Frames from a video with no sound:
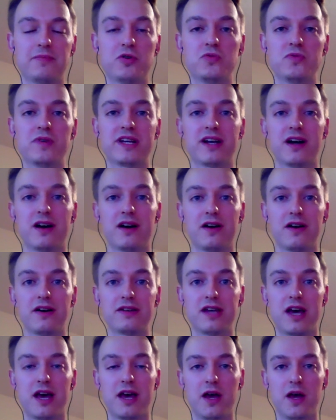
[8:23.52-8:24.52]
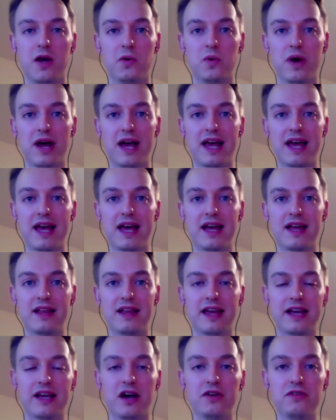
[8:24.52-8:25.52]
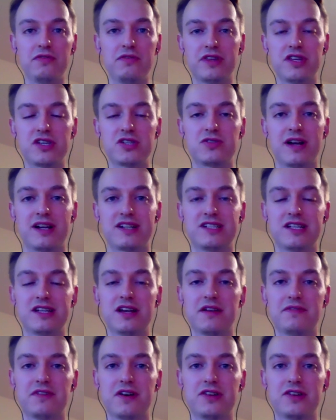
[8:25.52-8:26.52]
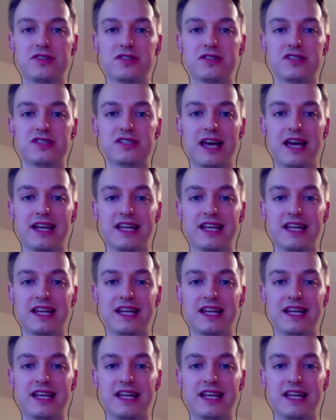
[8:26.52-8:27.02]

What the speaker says: Paul Ricard, where they go for the strategy divergence,